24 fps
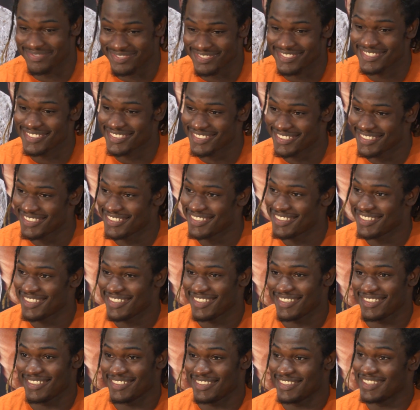Is that fair to say?
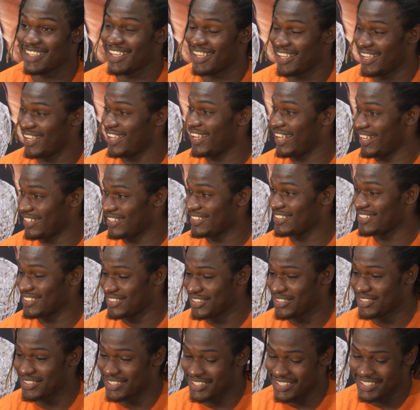I mean, you yeah,
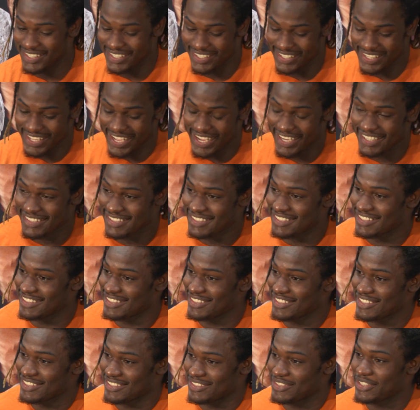you, yeah. I,
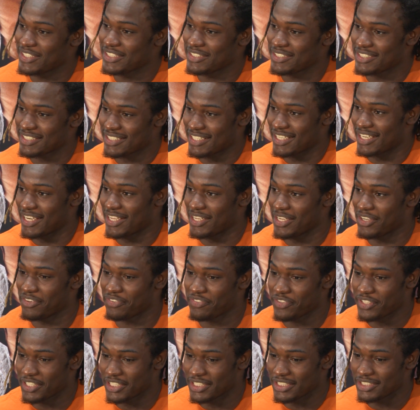you could you could just say a,
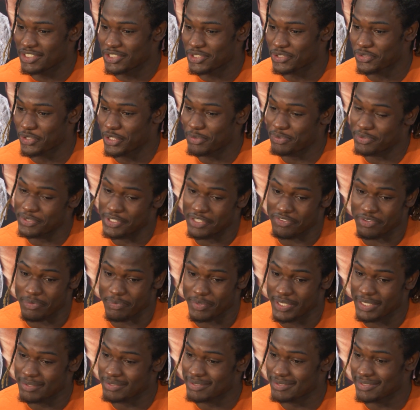a, good description of it,
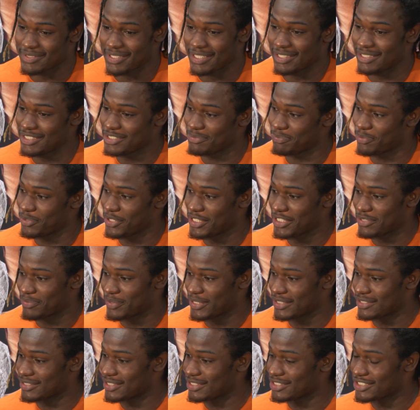man. I tell these boys,
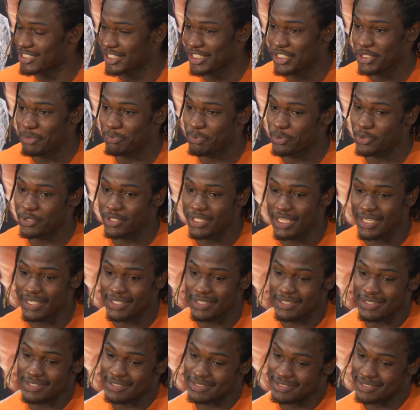man, the gene pool out
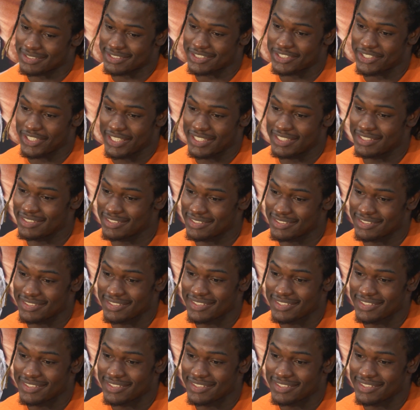here is just crazy.